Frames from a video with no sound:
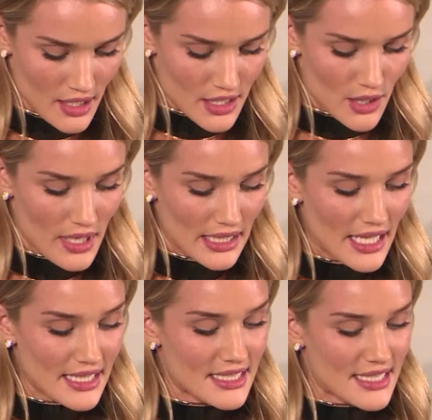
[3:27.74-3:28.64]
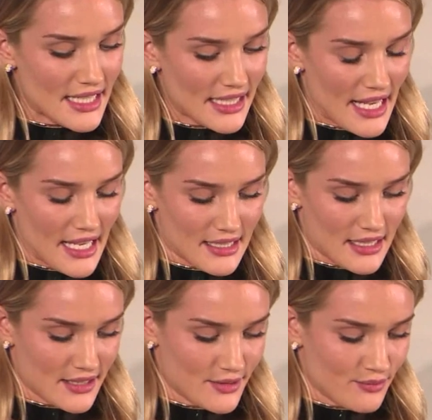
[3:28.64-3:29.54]
So I'd like to dedicate
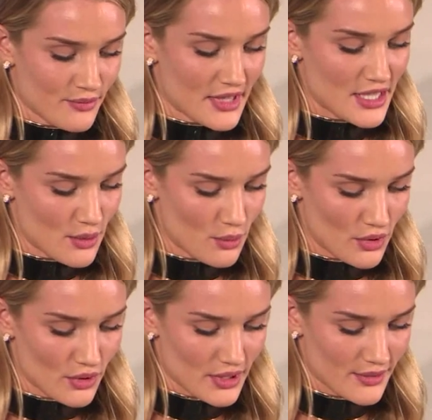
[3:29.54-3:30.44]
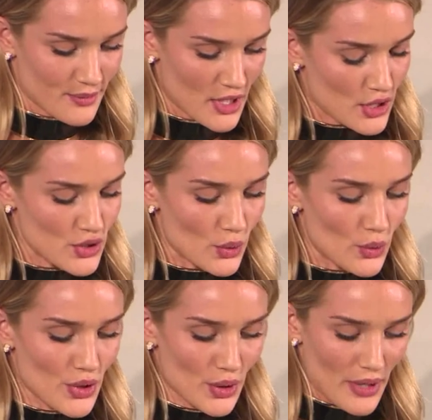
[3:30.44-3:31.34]
this award to
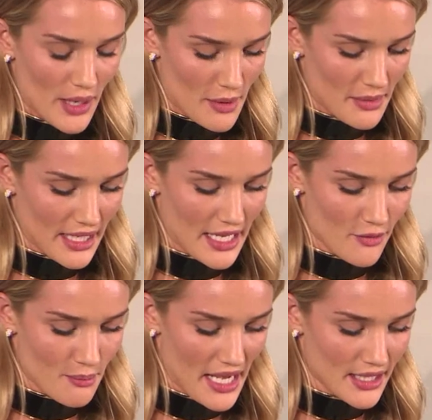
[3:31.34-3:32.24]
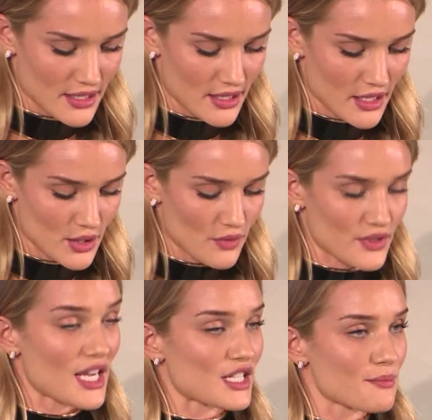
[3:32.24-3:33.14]
all the great women I have met and to have
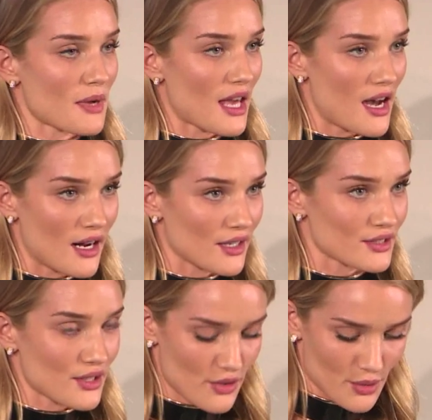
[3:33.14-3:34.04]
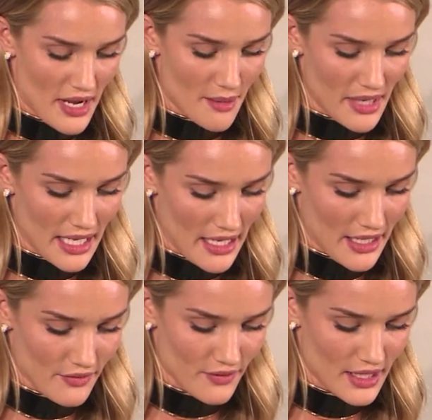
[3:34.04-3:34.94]
touched my heart throughout my
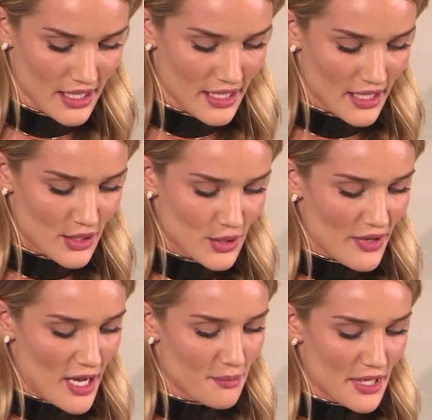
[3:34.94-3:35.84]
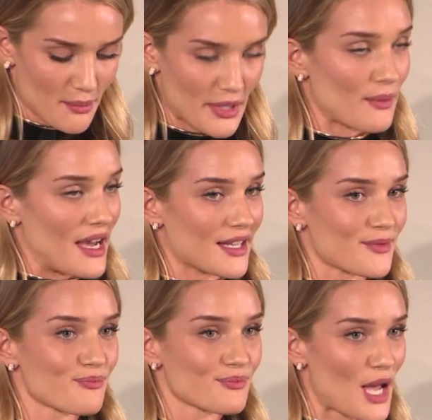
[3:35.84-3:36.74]
life and to have helped me on my way.
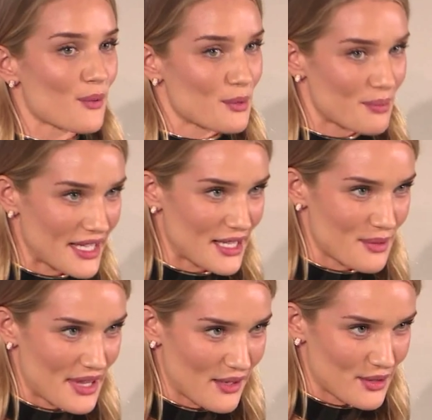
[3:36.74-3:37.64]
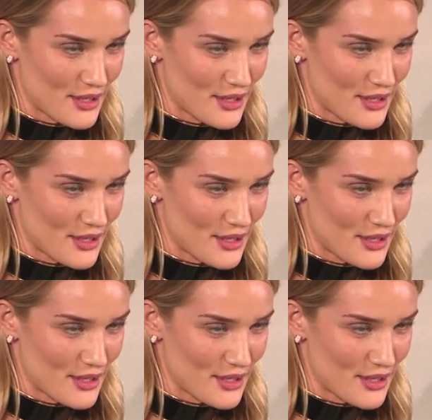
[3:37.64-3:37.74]
I wouldn't be here without